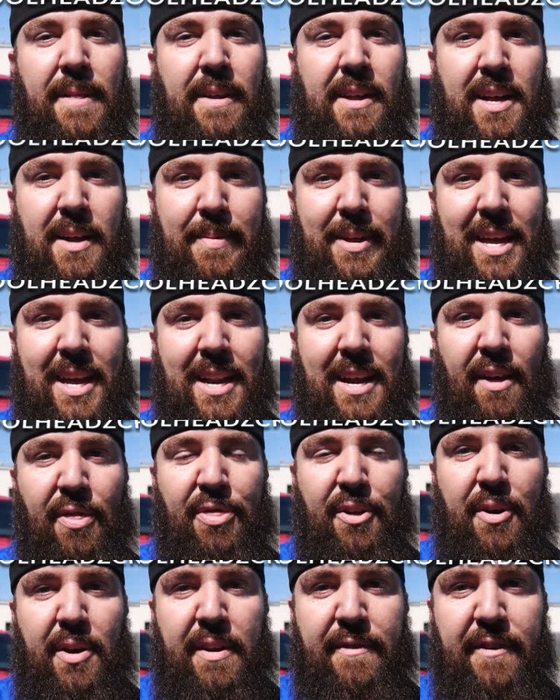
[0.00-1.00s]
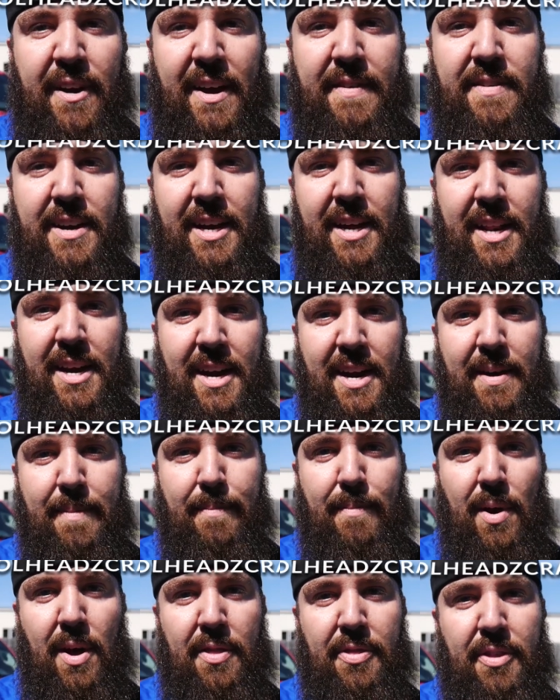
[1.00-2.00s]
coming in at $35.99 a
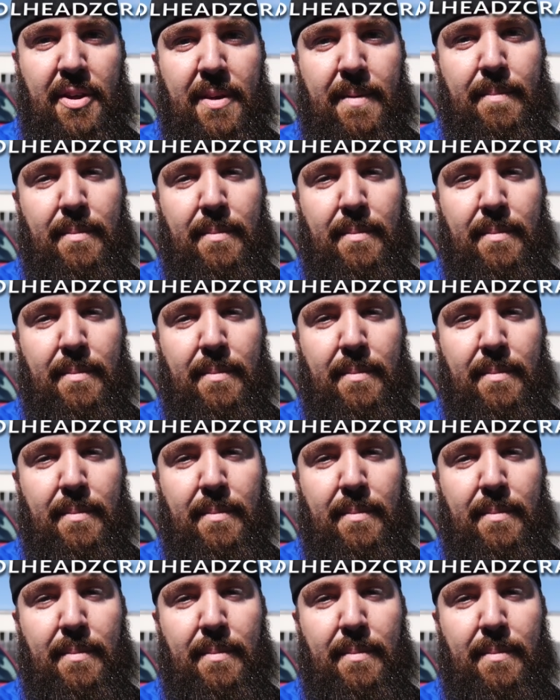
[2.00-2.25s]
month,